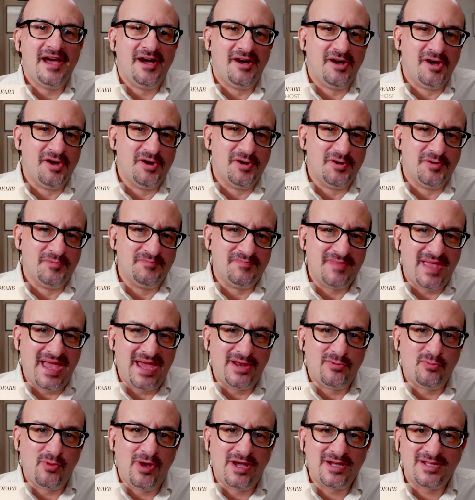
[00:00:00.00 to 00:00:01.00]
Hello,
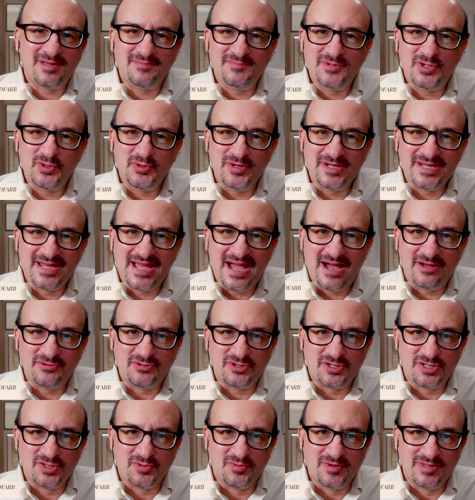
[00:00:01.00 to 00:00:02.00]
and welcome to
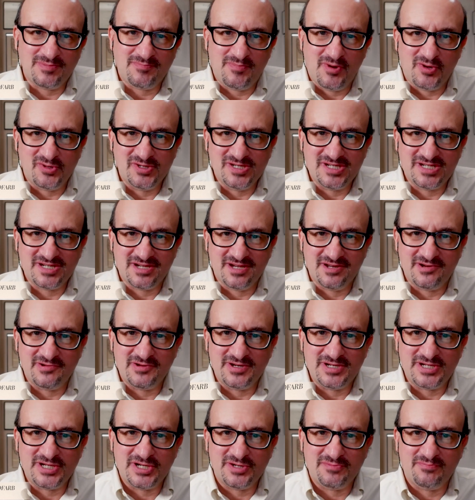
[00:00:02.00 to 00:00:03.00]
Encounters with Polish
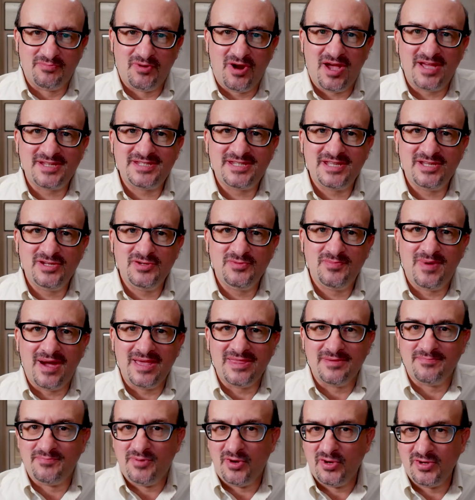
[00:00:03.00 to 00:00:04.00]
Literature, brought to you by
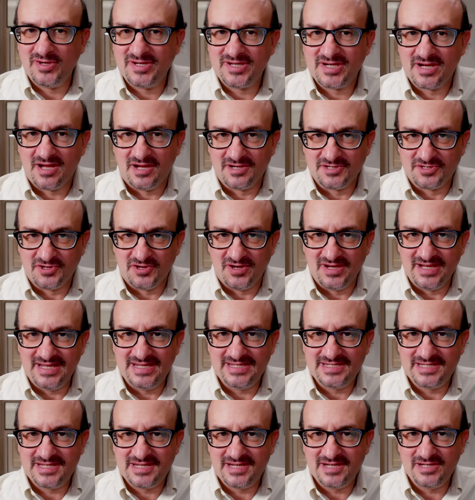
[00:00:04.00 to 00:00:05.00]
the Polish Cultural
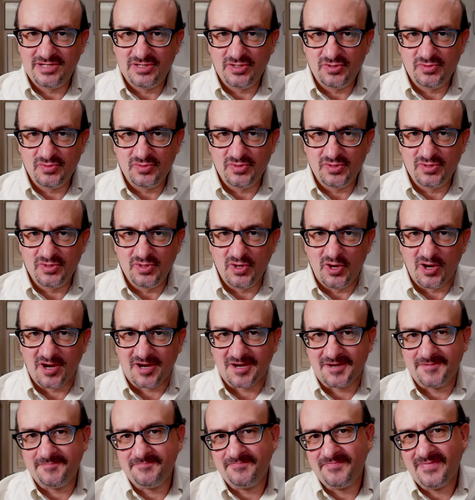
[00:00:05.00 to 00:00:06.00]
Institute, New
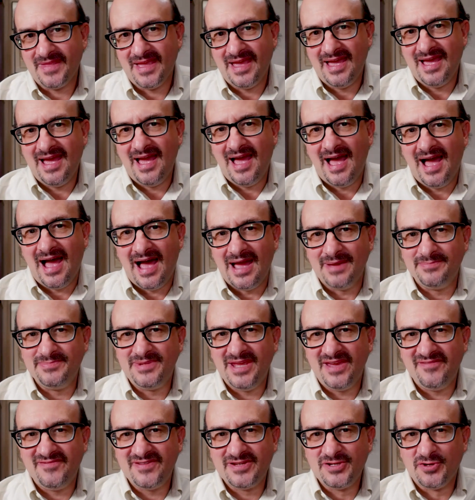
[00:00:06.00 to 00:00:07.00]
York. I'm
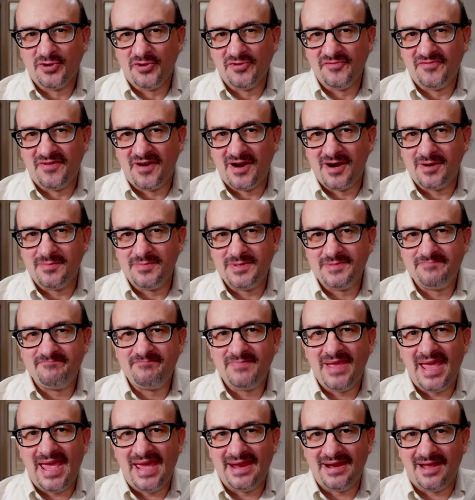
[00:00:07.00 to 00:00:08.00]
David Goldfarb,
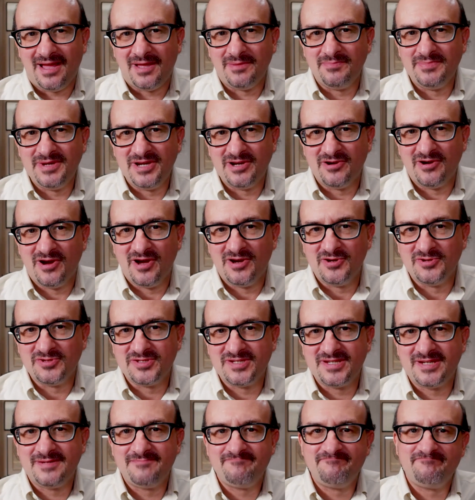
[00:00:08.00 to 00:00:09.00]
and I'll be your
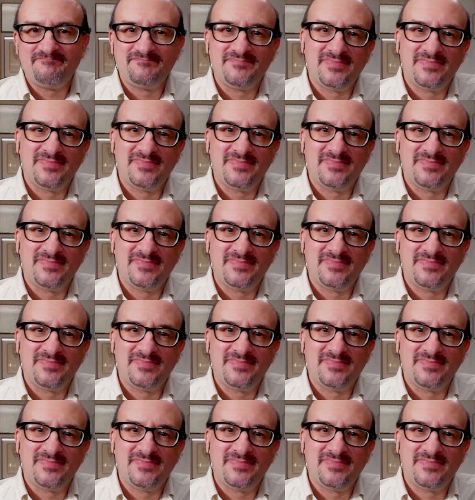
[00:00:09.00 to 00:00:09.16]
host.